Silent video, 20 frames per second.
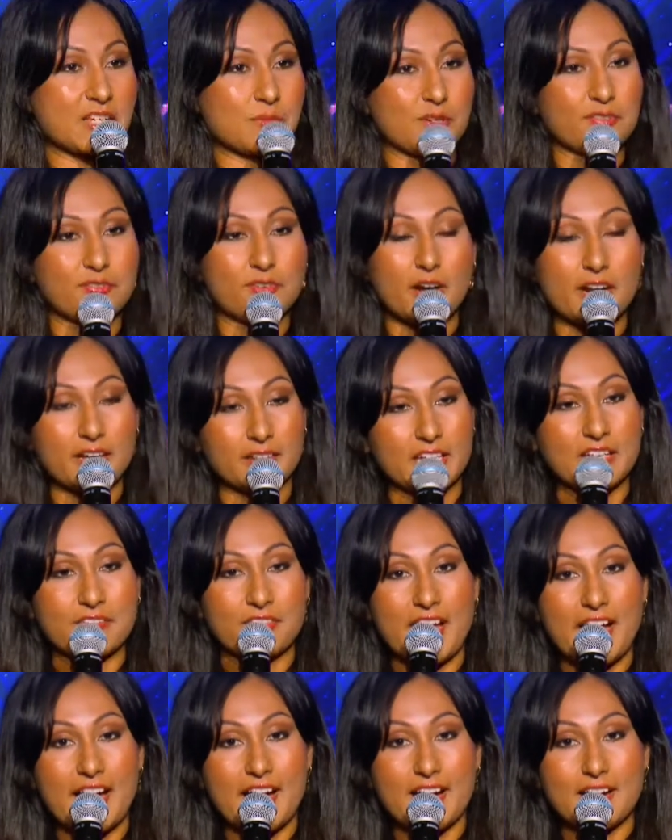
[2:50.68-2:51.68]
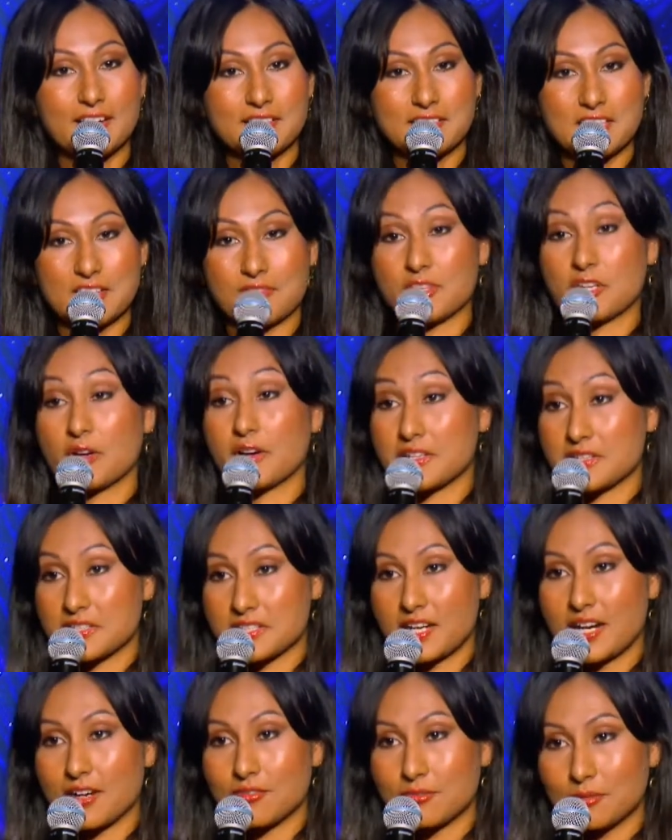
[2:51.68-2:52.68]
before I leave the house, even though I used to
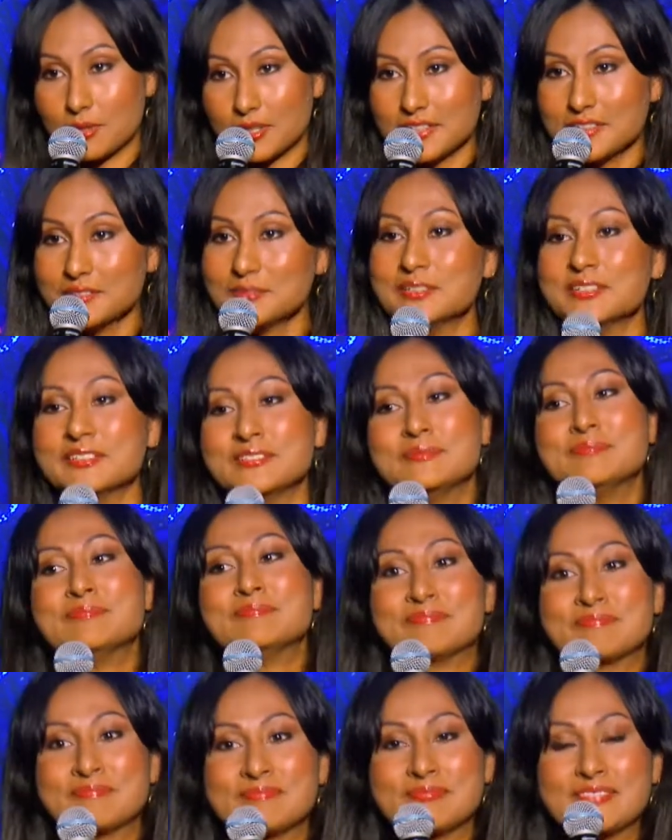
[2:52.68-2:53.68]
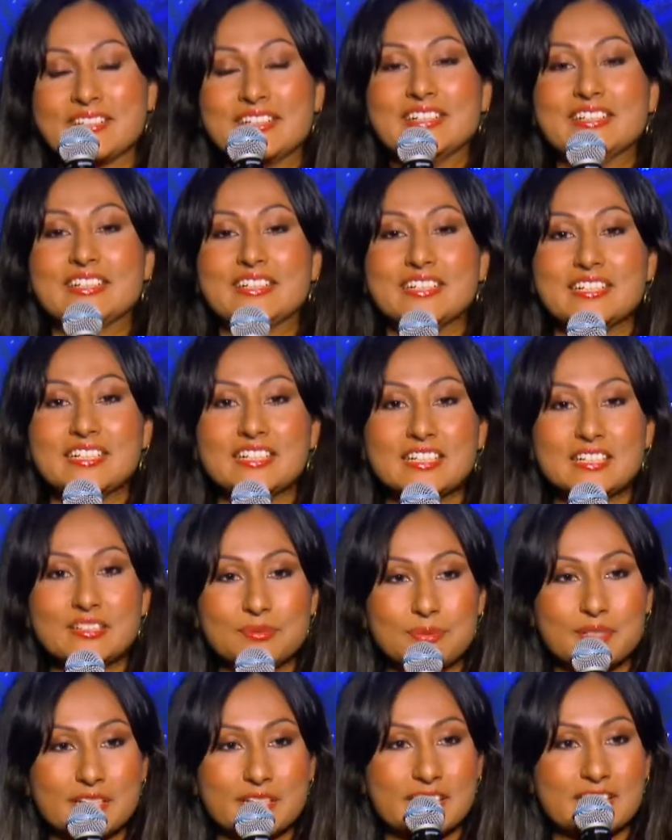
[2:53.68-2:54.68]
have one.
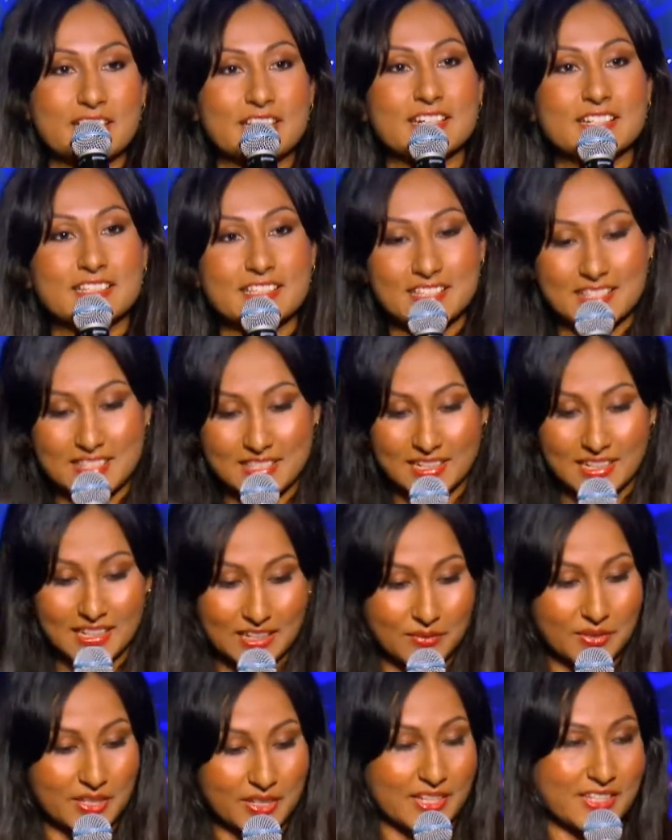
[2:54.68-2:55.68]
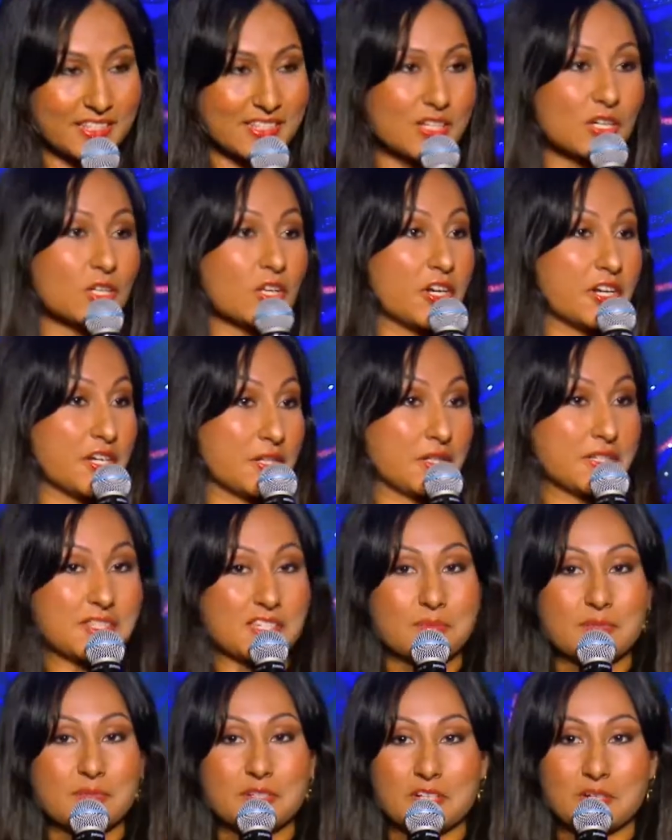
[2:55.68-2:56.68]
Pretty nuts, but that's
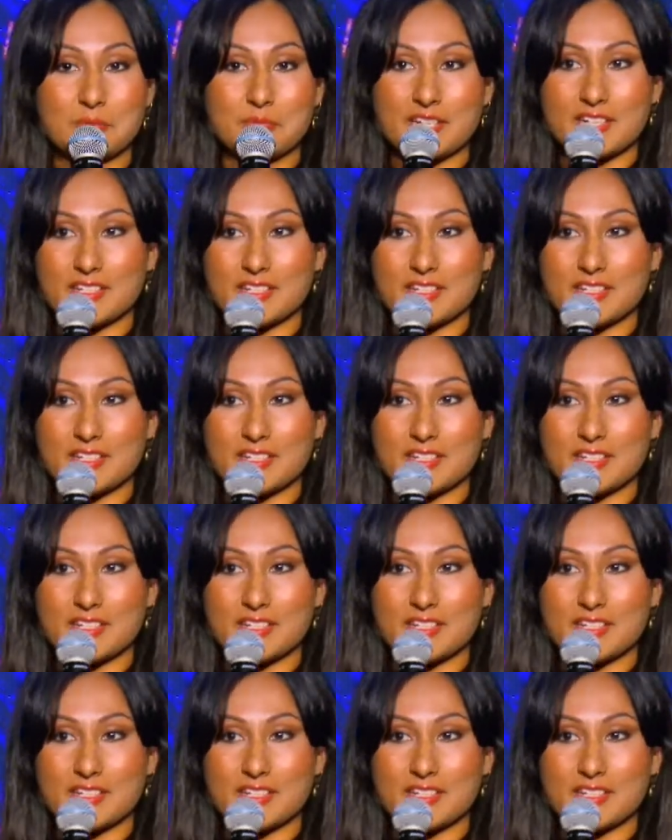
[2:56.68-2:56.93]
colonialism and not me,